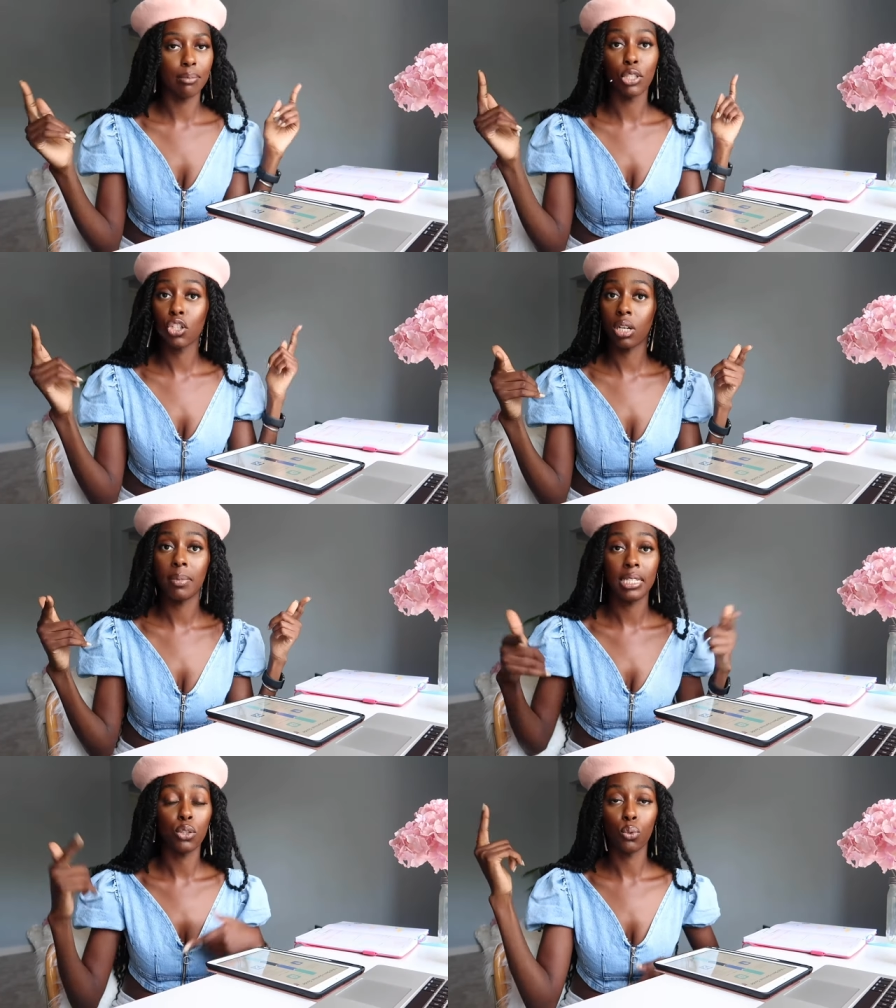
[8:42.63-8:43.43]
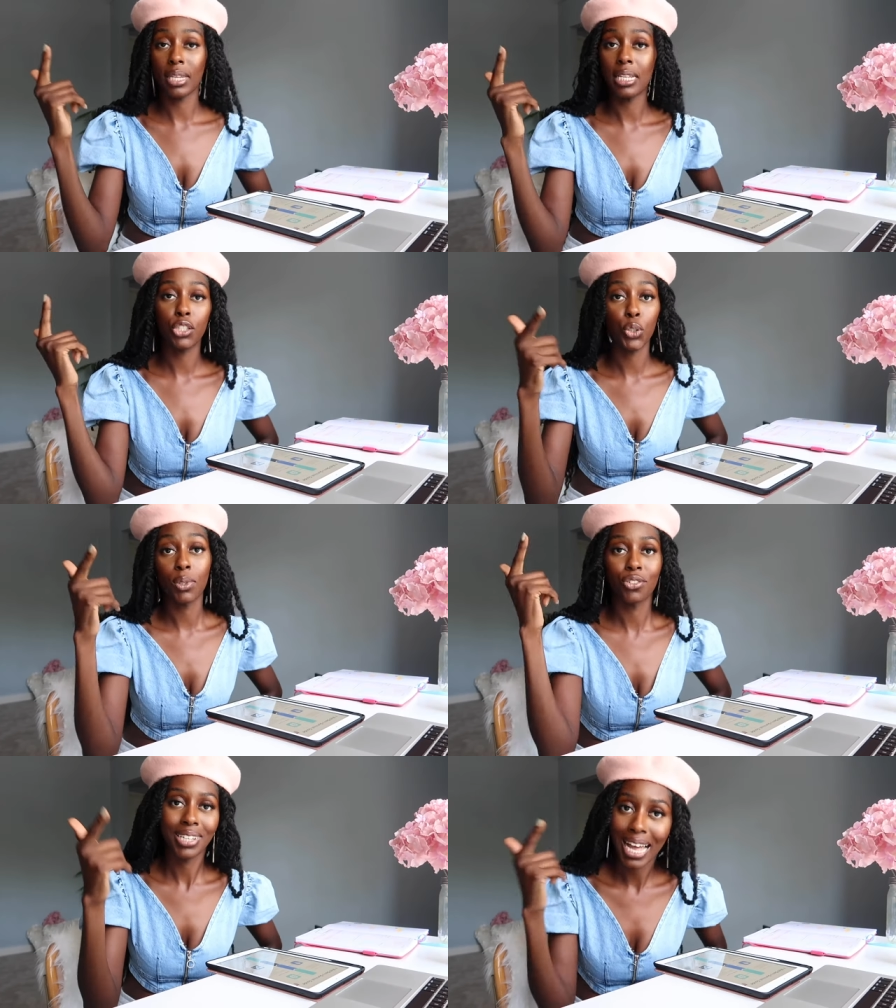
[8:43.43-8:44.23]
determined to get you
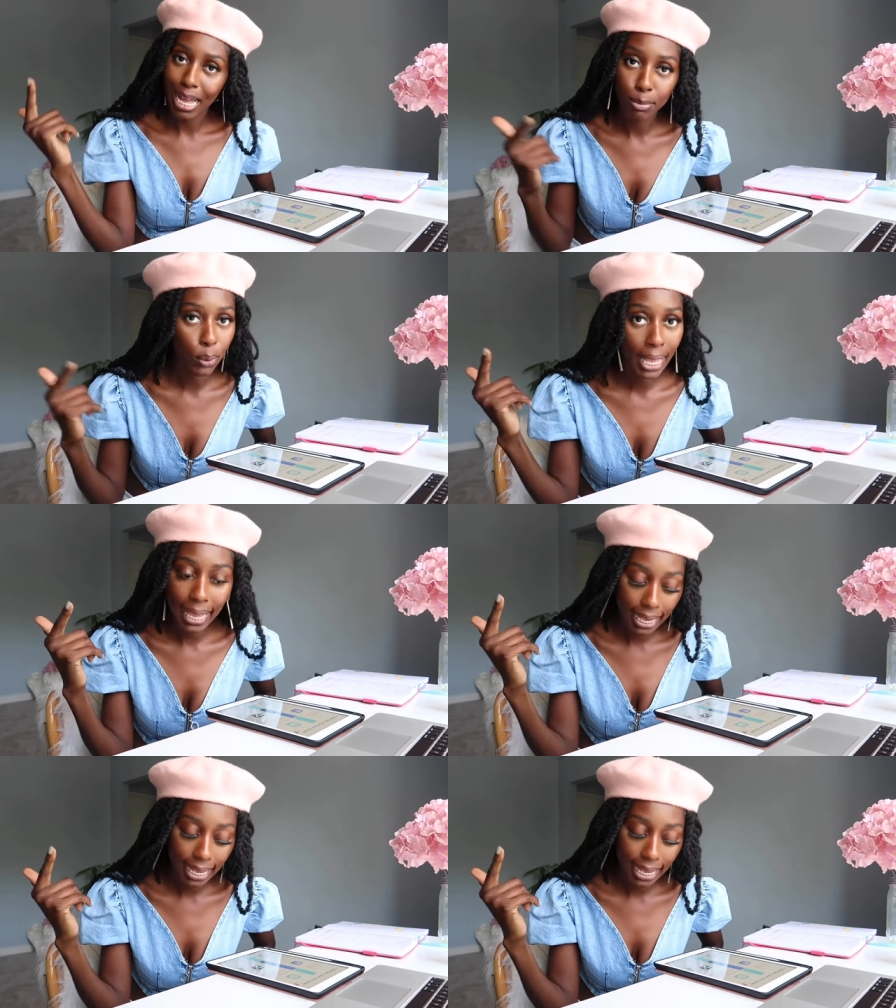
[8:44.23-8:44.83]
a job, okay?